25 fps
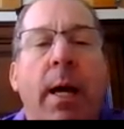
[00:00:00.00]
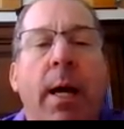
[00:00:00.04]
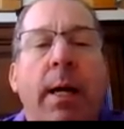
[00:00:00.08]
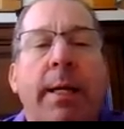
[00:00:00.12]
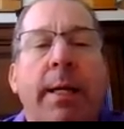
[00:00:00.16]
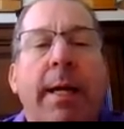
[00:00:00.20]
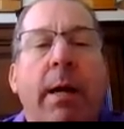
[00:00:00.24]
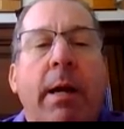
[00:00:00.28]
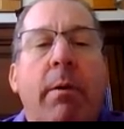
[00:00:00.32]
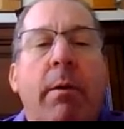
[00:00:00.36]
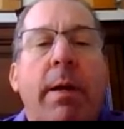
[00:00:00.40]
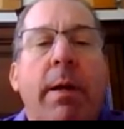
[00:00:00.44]

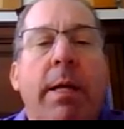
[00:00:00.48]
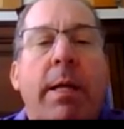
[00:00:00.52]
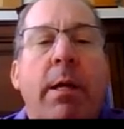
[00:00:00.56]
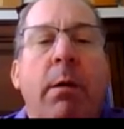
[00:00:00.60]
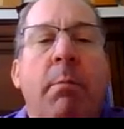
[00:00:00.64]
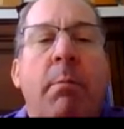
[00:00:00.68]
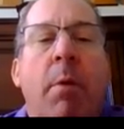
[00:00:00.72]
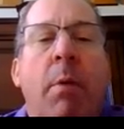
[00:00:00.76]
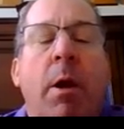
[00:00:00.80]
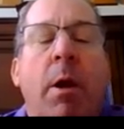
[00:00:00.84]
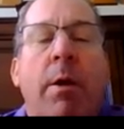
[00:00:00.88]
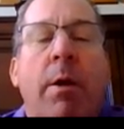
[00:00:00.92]
Gary Gill
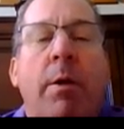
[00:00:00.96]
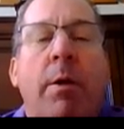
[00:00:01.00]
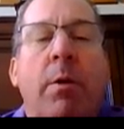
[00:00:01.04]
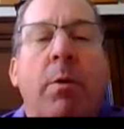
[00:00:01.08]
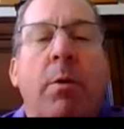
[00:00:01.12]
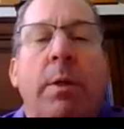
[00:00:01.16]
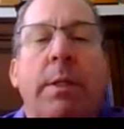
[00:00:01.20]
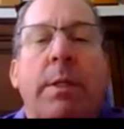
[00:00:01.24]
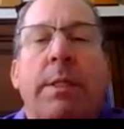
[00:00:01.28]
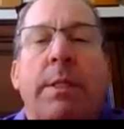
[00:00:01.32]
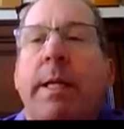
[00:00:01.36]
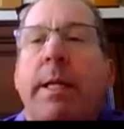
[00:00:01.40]
Martin
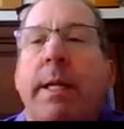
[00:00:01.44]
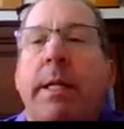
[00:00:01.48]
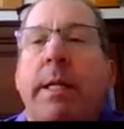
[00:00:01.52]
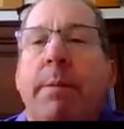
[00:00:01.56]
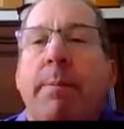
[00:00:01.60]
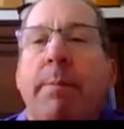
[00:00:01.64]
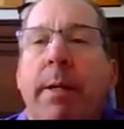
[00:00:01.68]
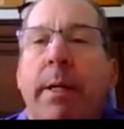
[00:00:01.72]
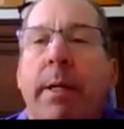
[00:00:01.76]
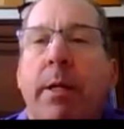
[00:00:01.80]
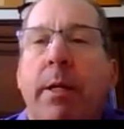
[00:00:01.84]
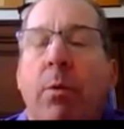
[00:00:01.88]
was an
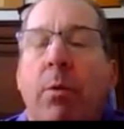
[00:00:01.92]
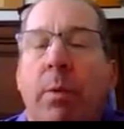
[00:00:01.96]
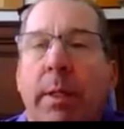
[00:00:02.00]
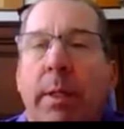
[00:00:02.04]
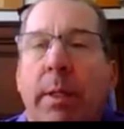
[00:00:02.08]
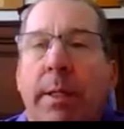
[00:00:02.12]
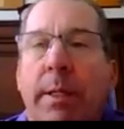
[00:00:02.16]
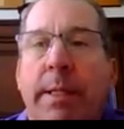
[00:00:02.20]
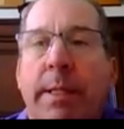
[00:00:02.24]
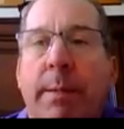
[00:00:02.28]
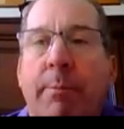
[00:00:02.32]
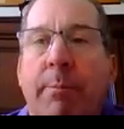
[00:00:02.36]
independent real
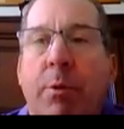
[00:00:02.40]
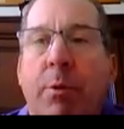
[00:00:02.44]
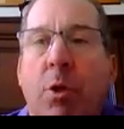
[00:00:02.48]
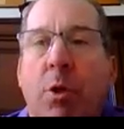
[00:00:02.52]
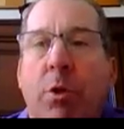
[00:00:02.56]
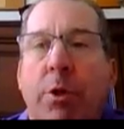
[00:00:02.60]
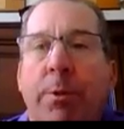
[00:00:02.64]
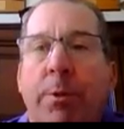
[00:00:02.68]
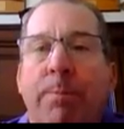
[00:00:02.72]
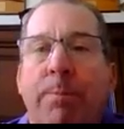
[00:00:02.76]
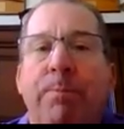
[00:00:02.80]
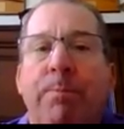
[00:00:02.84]
estate
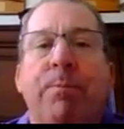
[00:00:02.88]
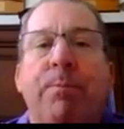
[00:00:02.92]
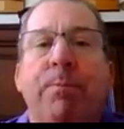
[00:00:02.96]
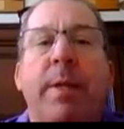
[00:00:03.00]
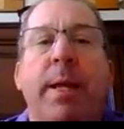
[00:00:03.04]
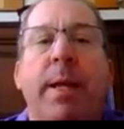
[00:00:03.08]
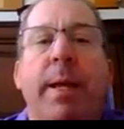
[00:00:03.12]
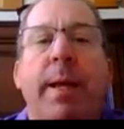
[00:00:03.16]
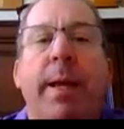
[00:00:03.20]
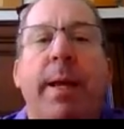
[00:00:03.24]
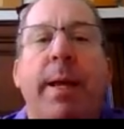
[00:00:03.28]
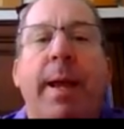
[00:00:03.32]
broker,
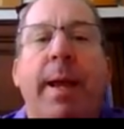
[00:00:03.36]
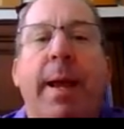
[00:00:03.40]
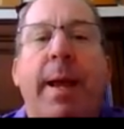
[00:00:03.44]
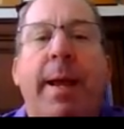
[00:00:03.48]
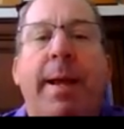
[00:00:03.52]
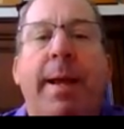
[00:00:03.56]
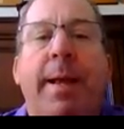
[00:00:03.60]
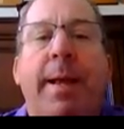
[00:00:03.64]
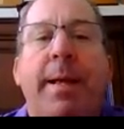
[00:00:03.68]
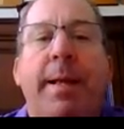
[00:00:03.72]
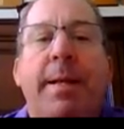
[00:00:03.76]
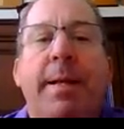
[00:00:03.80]

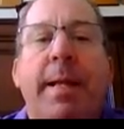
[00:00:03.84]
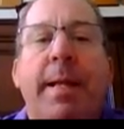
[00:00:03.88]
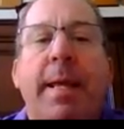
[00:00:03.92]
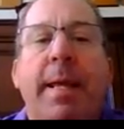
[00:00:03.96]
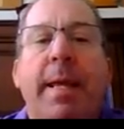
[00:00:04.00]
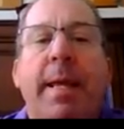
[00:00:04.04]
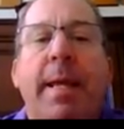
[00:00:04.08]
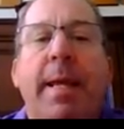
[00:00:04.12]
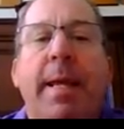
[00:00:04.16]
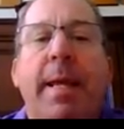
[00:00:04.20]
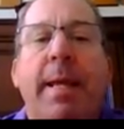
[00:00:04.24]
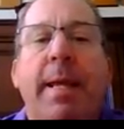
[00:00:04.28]
and
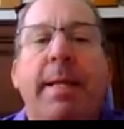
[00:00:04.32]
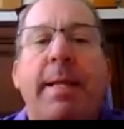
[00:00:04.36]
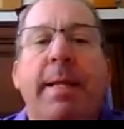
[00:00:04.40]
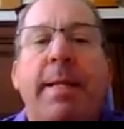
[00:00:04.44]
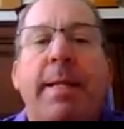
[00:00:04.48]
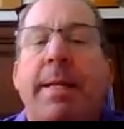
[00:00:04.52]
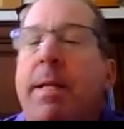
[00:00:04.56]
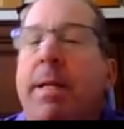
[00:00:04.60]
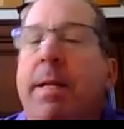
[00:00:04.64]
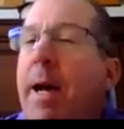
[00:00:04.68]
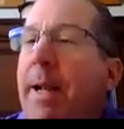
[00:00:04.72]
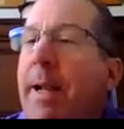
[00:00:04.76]
he
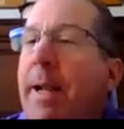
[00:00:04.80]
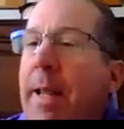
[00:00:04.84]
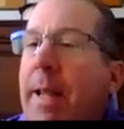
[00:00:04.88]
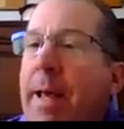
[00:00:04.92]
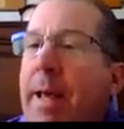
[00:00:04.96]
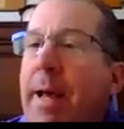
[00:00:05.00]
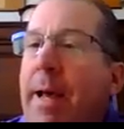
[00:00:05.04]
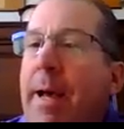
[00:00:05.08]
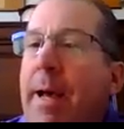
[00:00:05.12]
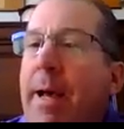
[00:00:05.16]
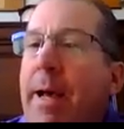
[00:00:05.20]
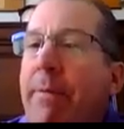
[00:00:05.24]
did not
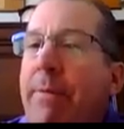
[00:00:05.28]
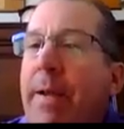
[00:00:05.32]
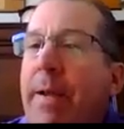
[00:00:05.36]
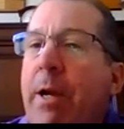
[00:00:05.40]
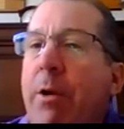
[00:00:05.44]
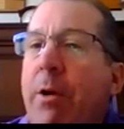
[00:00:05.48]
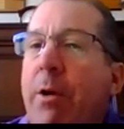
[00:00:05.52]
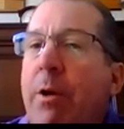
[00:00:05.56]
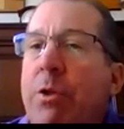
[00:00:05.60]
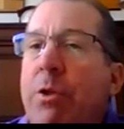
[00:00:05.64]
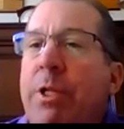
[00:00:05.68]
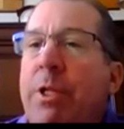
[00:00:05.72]
have
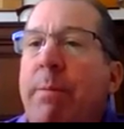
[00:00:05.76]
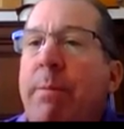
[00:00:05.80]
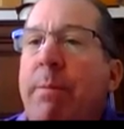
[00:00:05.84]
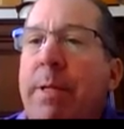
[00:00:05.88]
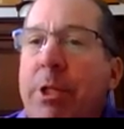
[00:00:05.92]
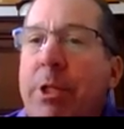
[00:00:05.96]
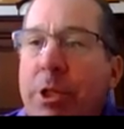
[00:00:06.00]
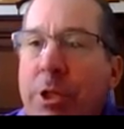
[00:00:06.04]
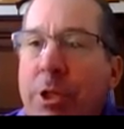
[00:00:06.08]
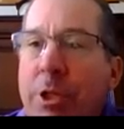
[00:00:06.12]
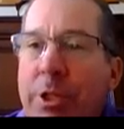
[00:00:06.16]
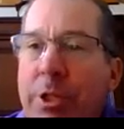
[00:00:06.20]
errors and
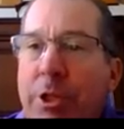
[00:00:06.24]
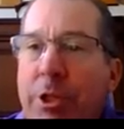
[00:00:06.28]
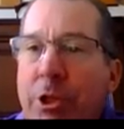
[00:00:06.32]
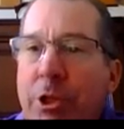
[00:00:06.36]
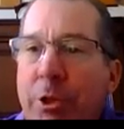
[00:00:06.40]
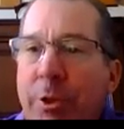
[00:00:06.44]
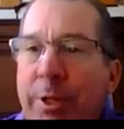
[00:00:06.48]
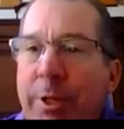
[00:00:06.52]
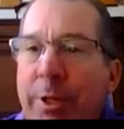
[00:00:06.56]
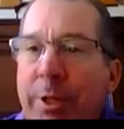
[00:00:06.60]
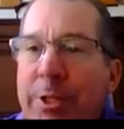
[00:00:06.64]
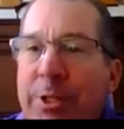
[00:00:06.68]
omissions
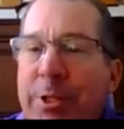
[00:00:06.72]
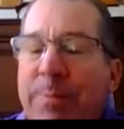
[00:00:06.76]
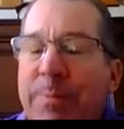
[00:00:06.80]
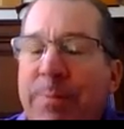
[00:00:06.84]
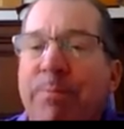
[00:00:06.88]
insurance.